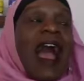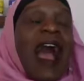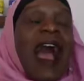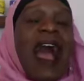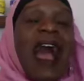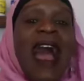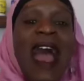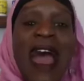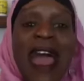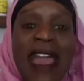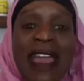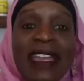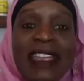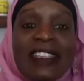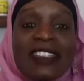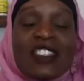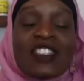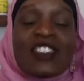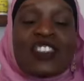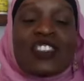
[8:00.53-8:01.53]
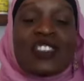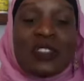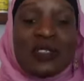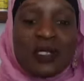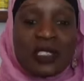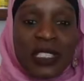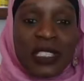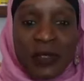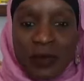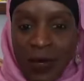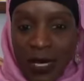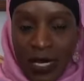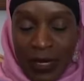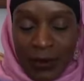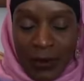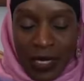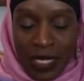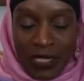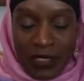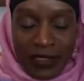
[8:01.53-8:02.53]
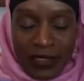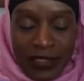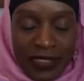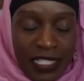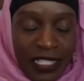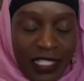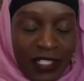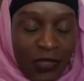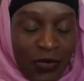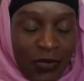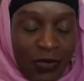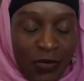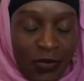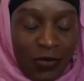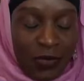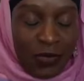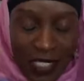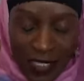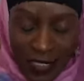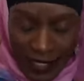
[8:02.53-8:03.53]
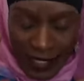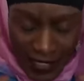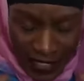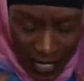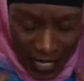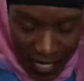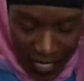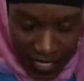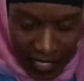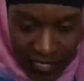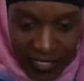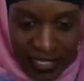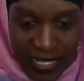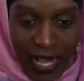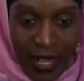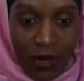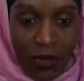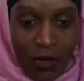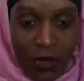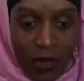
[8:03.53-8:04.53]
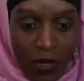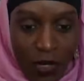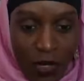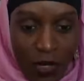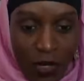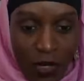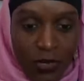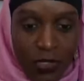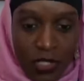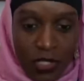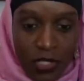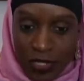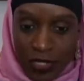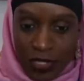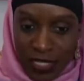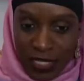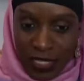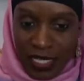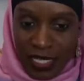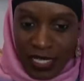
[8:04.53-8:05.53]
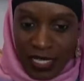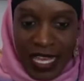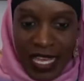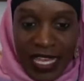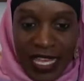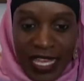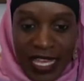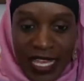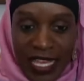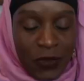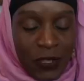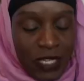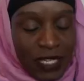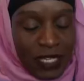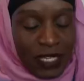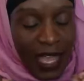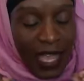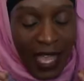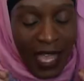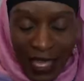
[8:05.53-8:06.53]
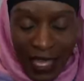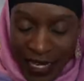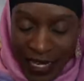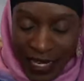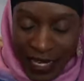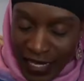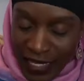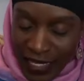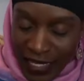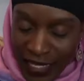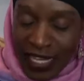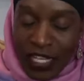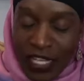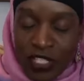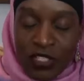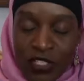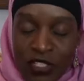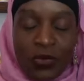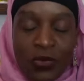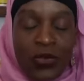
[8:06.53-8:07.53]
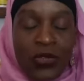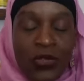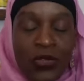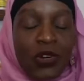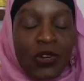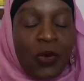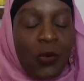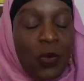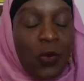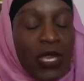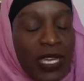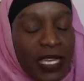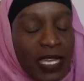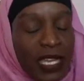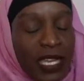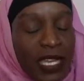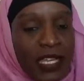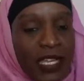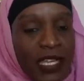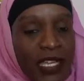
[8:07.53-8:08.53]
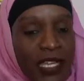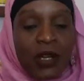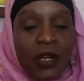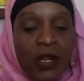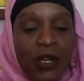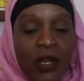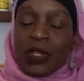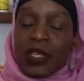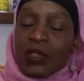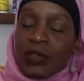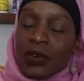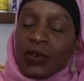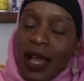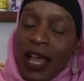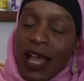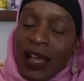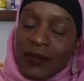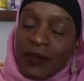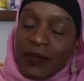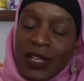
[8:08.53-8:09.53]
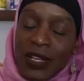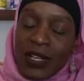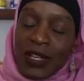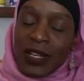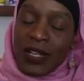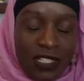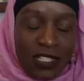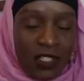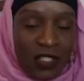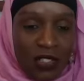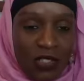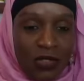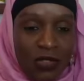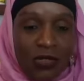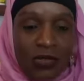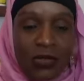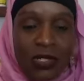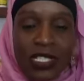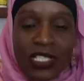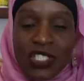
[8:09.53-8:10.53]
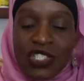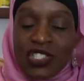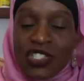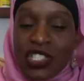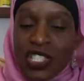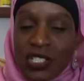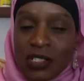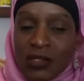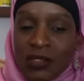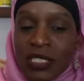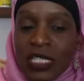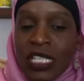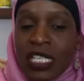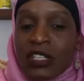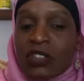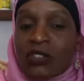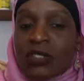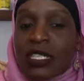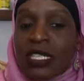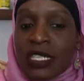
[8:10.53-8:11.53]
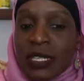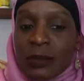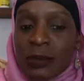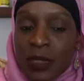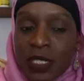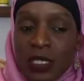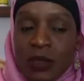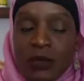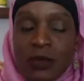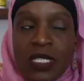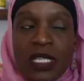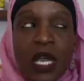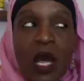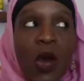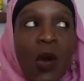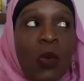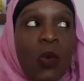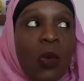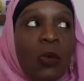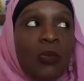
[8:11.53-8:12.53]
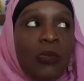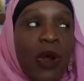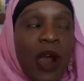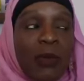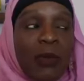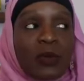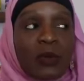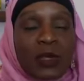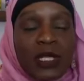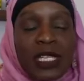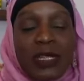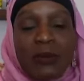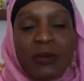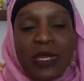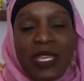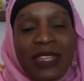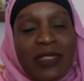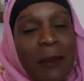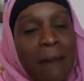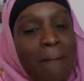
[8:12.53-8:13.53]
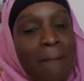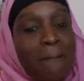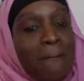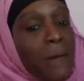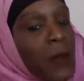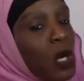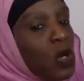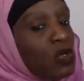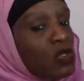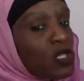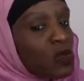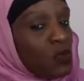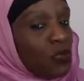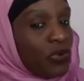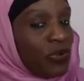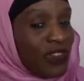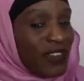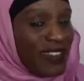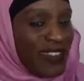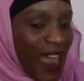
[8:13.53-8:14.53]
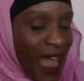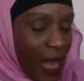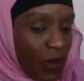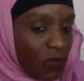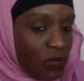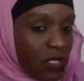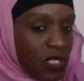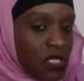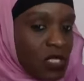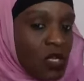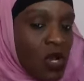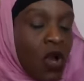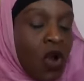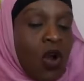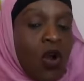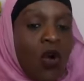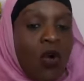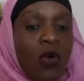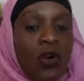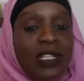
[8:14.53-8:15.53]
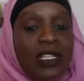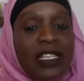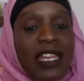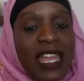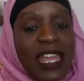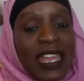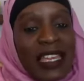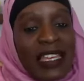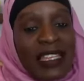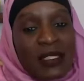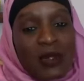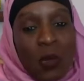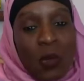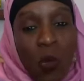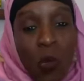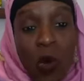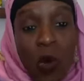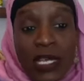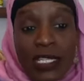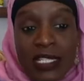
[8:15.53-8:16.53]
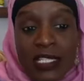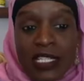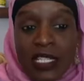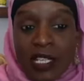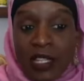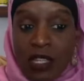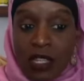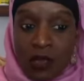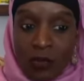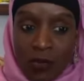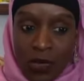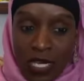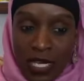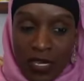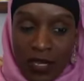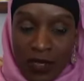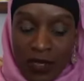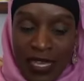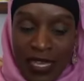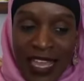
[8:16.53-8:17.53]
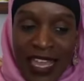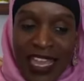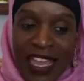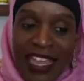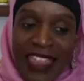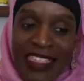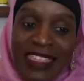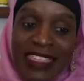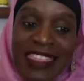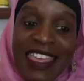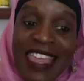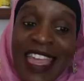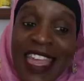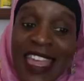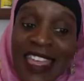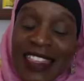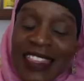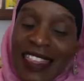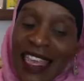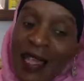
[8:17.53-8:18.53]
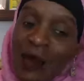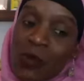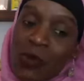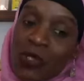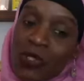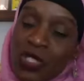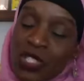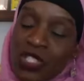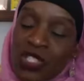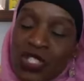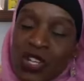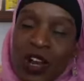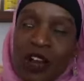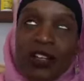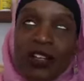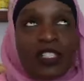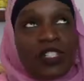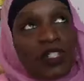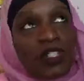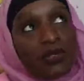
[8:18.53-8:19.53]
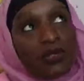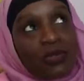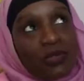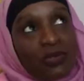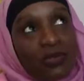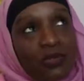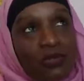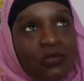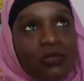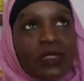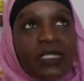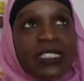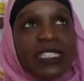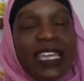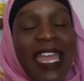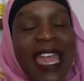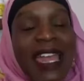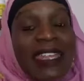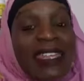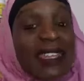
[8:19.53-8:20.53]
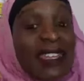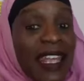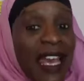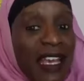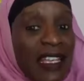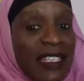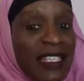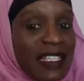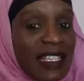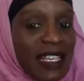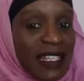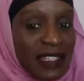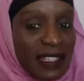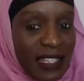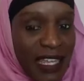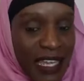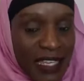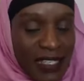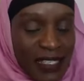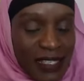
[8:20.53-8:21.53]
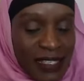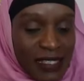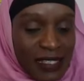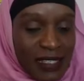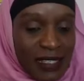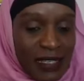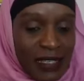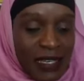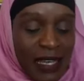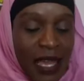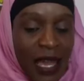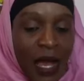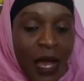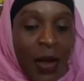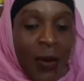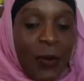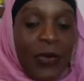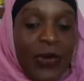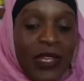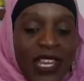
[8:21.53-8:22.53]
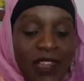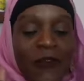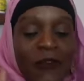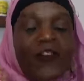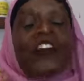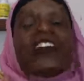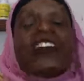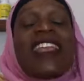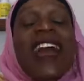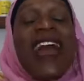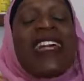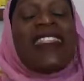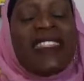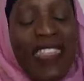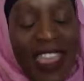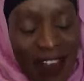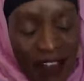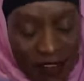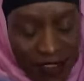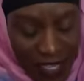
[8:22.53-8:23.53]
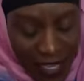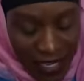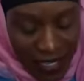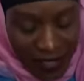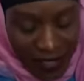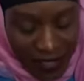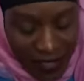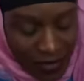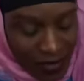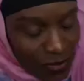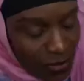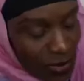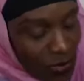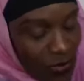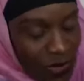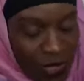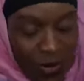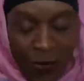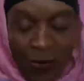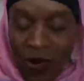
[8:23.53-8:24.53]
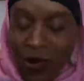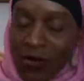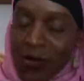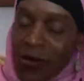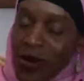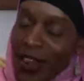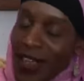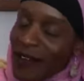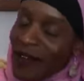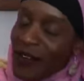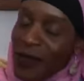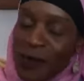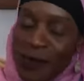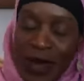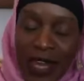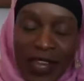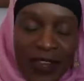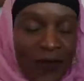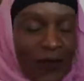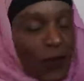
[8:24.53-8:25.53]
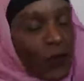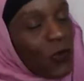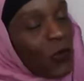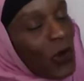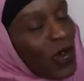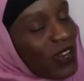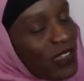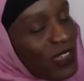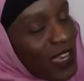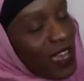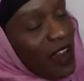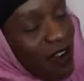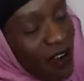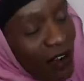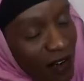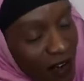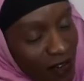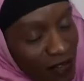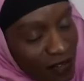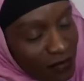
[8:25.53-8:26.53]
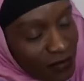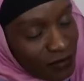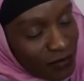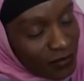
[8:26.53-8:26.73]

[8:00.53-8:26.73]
I certainly recommend that you just cut it out cold turkey. If you get a headache, do it on a weekend when you don't have nothing to do, because generally your symptoms will probably be the most pronounced on days one to three. And then they will start to get less and less. But if you're not there yet, we want to work with everybody from where they are.